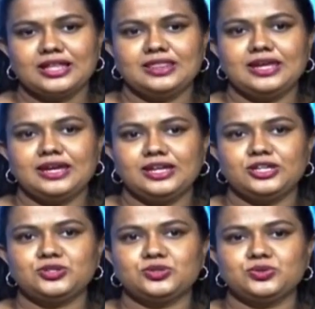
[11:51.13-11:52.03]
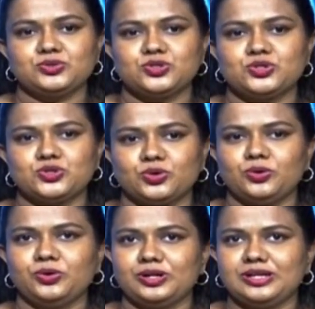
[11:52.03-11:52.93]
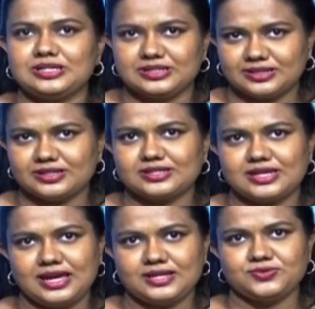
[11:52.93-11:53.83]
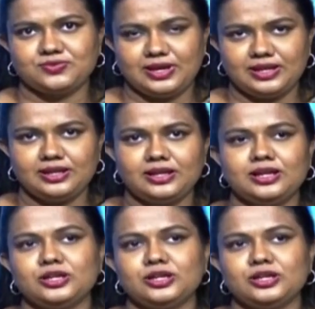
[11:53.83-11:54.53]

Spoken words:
they need to show deterrence as well